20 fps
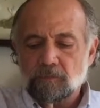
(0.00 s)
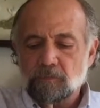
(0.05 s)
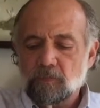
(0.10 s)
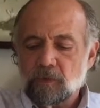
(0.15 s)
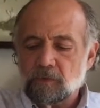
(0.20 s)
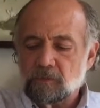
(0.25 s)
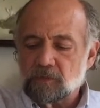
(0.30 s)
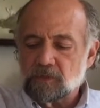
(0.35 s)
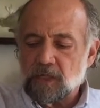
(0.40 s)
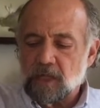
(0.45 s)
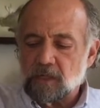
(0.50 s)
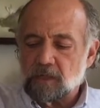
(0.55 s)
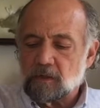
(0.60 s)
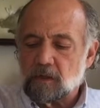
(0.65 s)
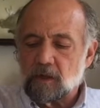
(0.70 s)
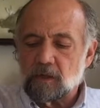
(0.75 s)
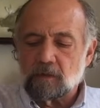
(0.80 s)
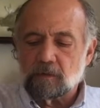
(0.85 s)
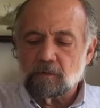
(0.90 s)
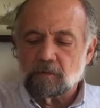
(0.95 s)
We will take
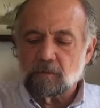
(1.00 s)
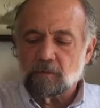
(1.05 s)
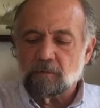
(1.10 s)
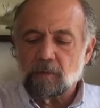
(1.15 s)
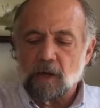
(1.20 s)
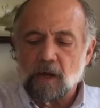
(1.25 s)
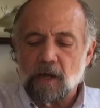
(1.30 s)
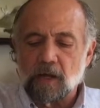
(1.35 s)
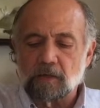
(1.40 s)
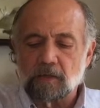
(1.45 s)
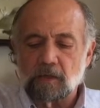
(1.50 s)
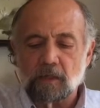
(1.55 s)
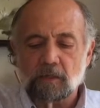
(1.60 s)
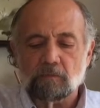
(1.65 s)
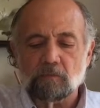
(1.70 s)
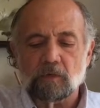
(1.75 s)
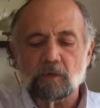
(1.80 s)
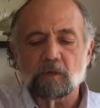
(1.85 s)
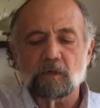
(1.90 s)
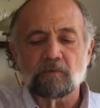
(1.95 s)
our pot
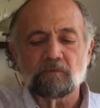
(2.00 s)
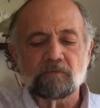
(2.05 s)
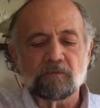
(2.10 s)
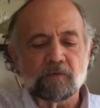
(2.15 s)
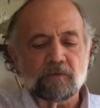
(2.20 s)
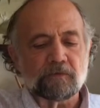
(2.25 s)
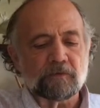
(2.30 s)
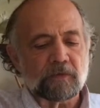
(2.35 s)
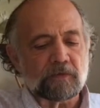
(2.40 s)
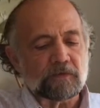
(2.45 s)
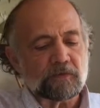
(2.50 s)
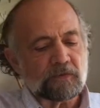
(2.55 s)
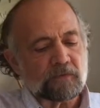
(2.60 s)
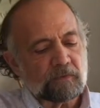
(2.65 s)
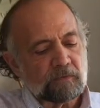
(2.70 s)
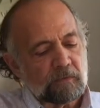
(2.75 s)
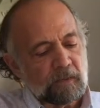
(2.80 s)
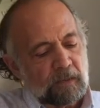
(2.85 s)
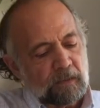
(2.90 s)
and we're going to fill this